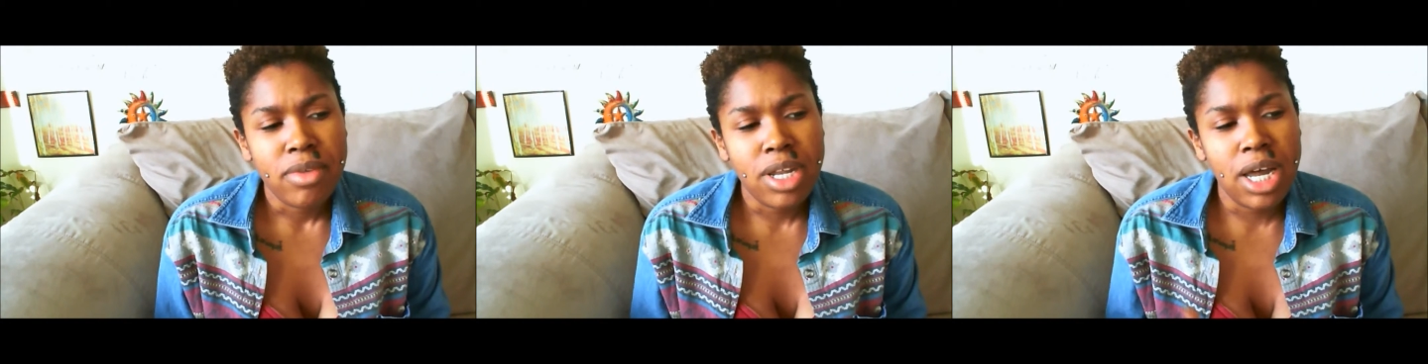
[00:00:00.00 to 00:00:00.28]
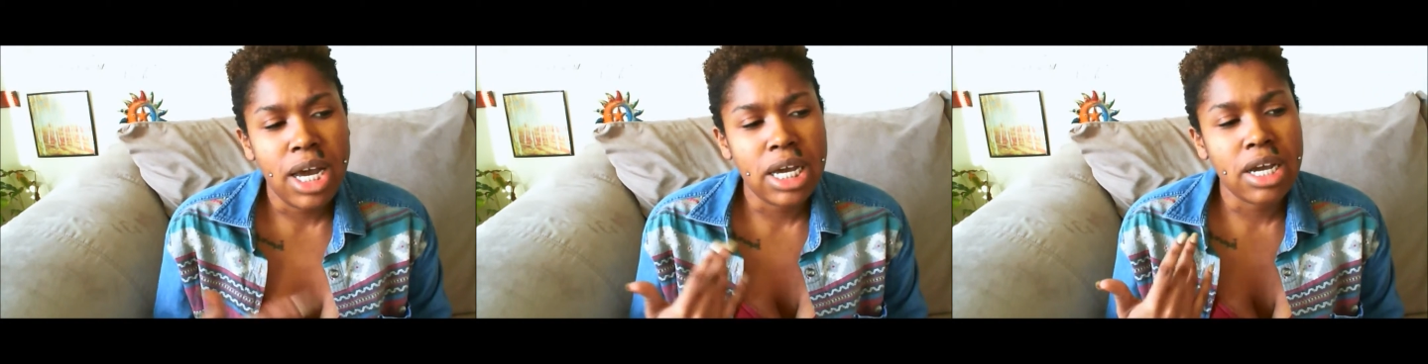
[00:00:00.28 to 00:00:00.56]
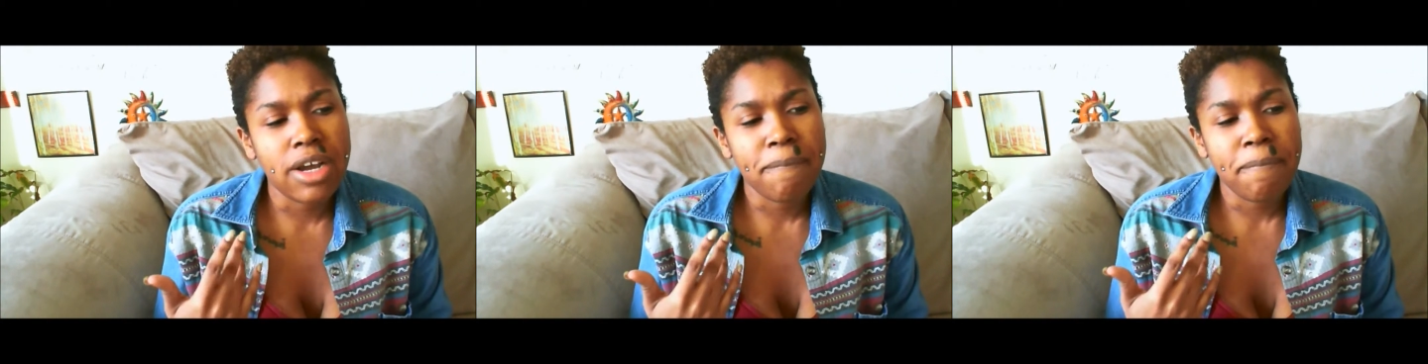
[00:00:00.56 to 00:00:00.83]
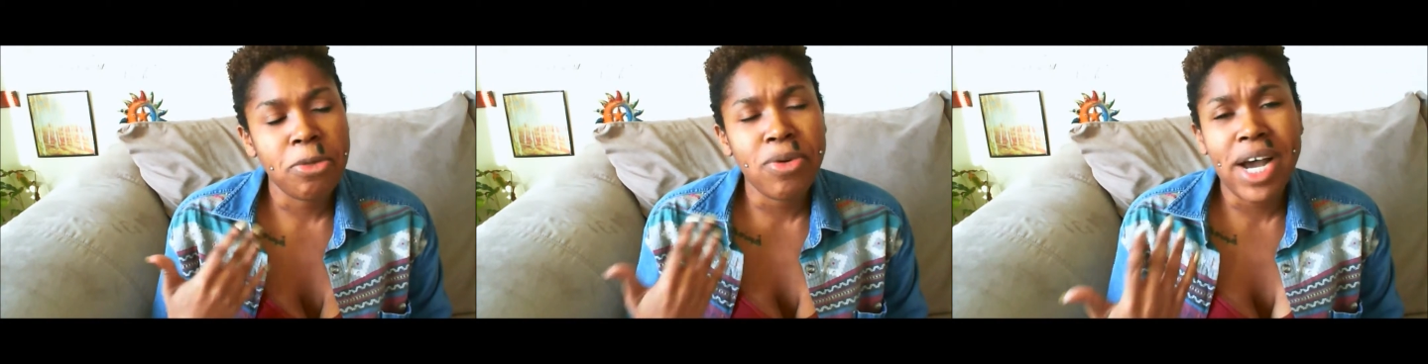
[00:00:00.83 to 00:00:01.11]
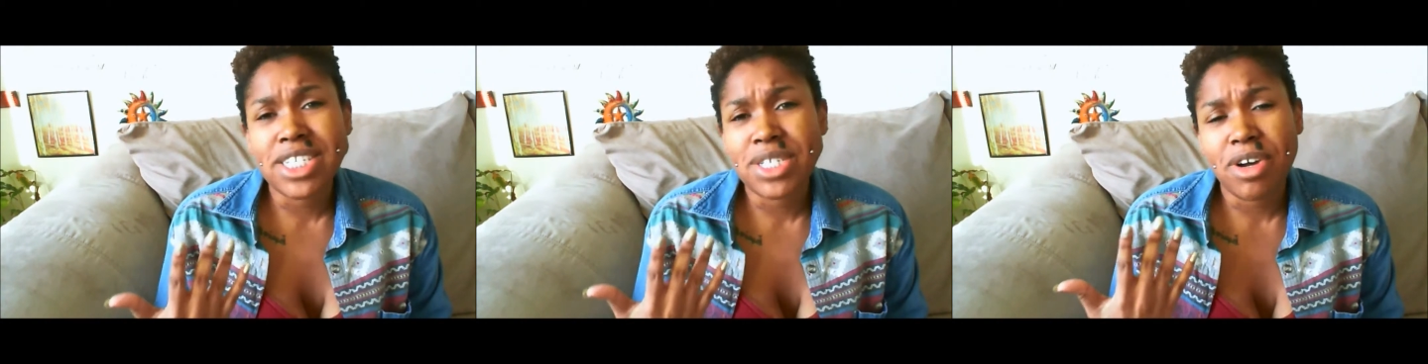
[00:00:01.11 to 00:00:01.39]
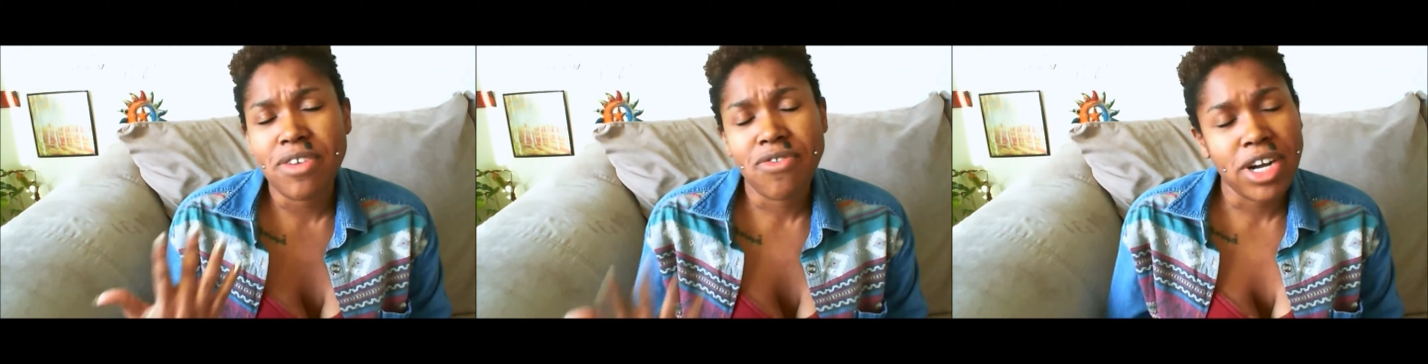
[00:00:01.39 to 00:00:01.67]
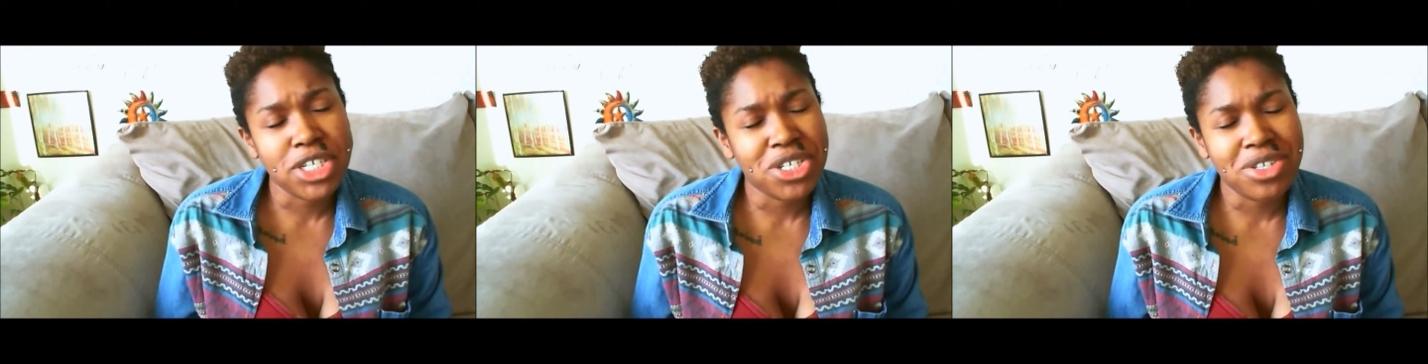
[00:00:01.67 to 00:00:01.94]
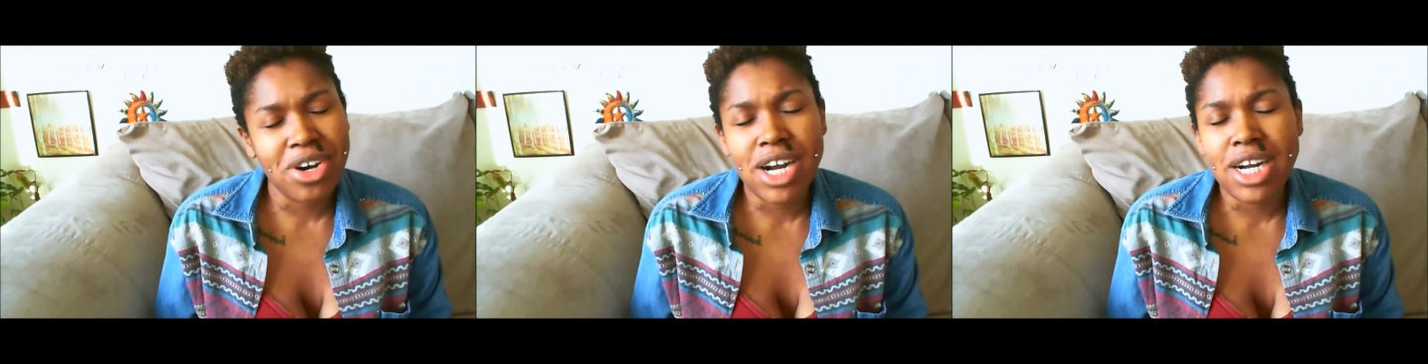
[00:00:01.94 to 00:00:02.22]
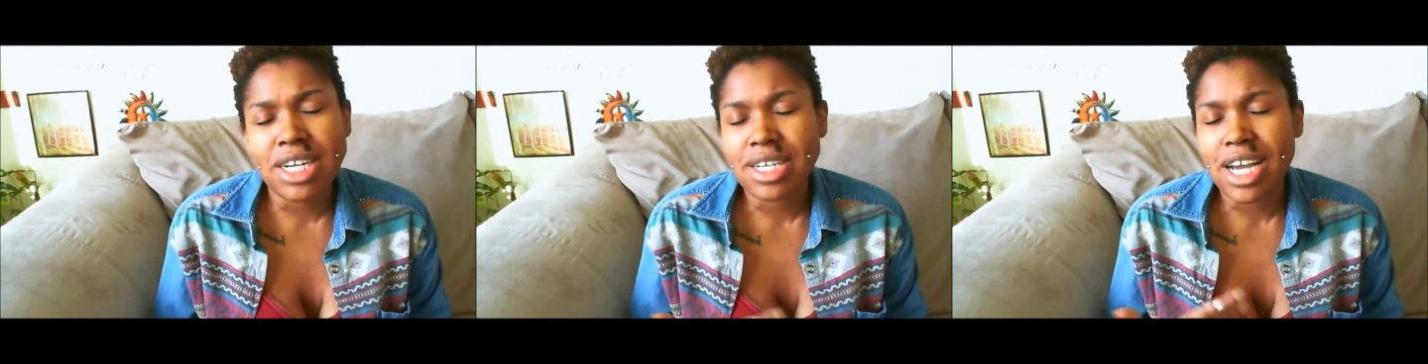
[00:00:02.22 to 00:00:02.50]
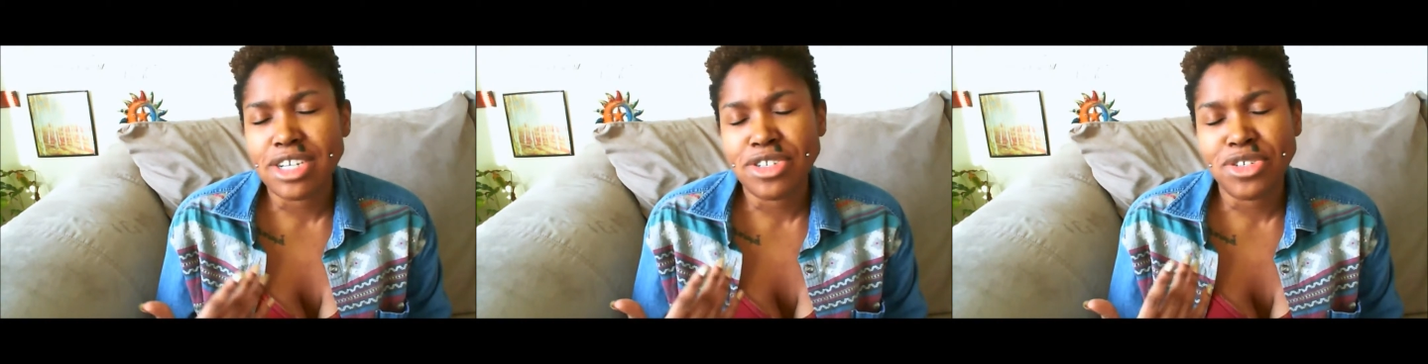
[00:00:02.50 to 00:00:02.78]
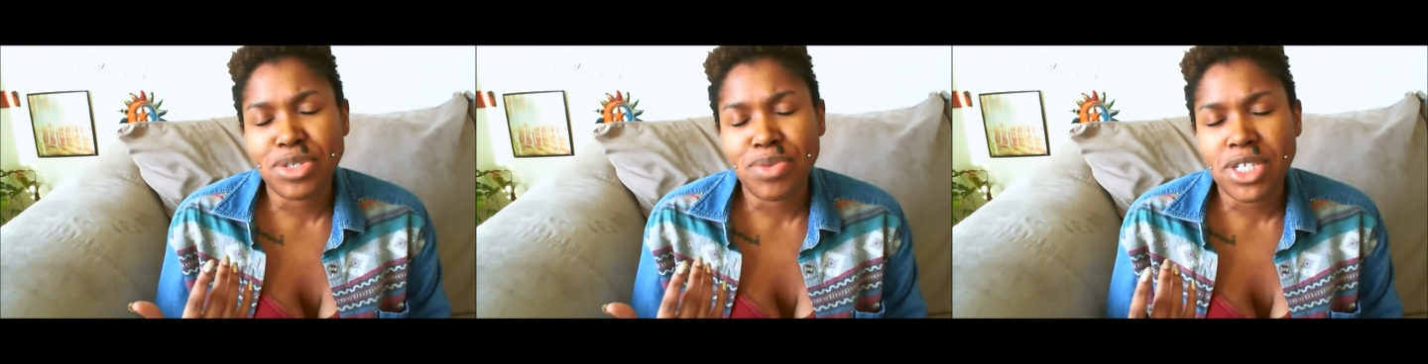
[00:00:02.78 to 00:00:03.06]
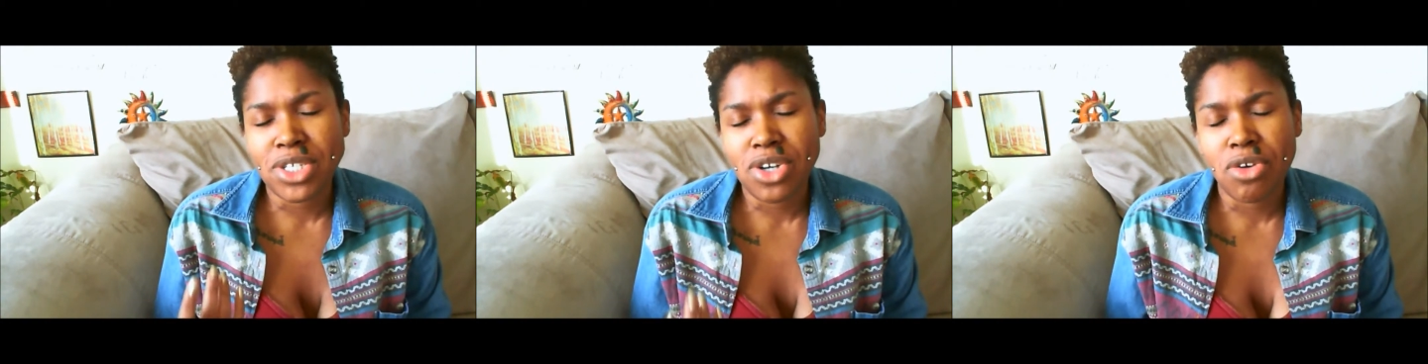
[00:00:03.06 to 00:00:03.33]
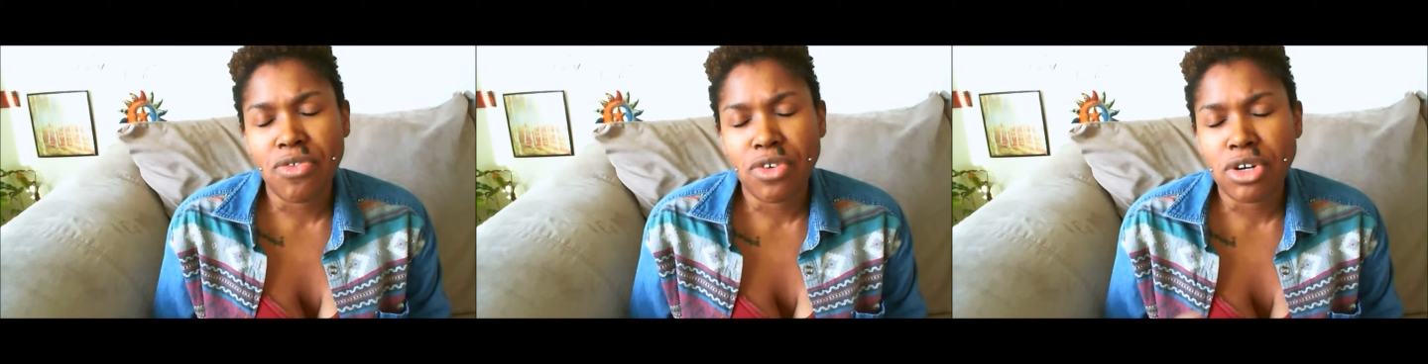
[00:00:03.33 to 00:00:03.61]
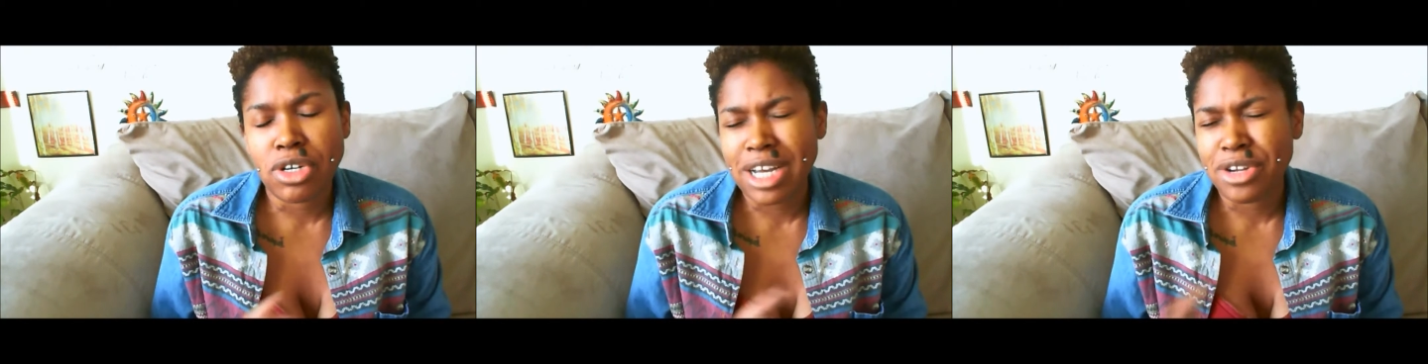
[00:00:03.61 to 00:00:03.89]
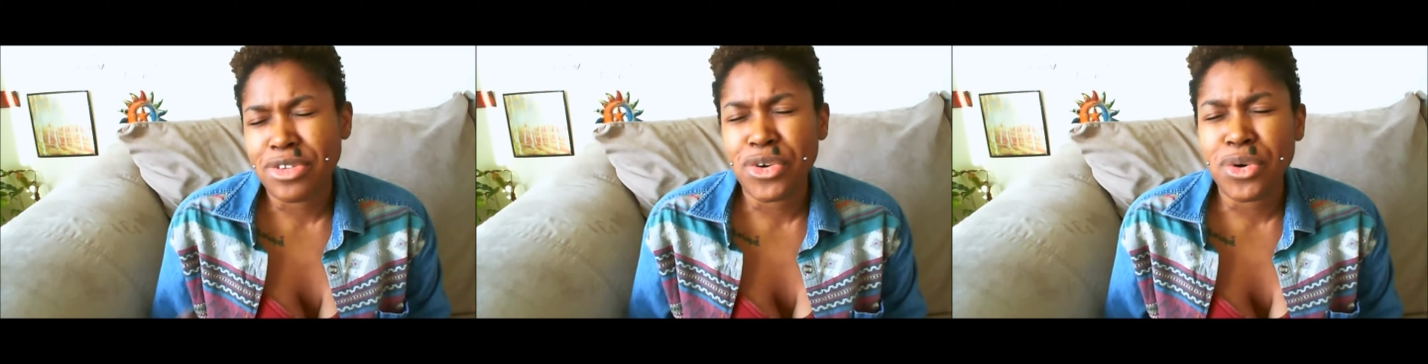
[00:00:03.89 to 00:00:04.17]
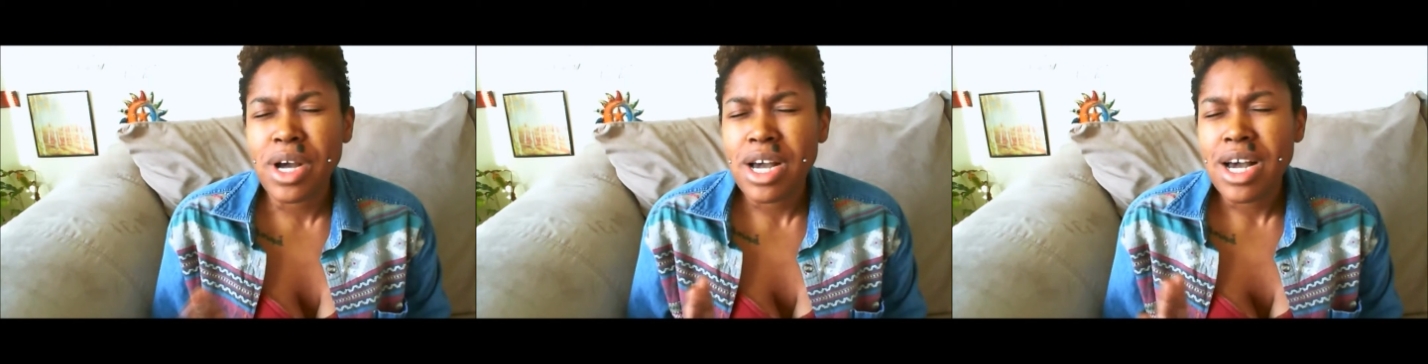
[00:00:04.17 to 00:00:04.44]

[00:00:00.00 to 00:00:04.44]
like you guys just want a fresh start and you just want to start over like new